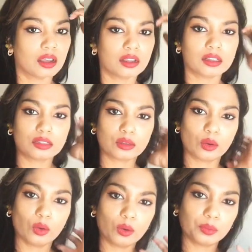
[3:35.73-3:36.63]

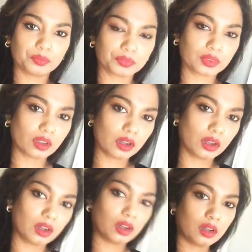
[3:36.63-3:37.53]
So
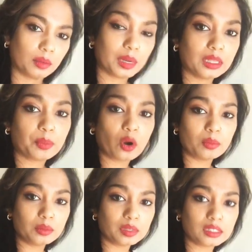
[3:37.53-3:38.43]
but the
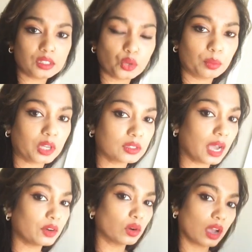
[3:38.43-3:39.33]
problem is, because I
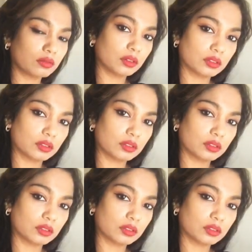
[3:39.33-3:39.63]
don't have a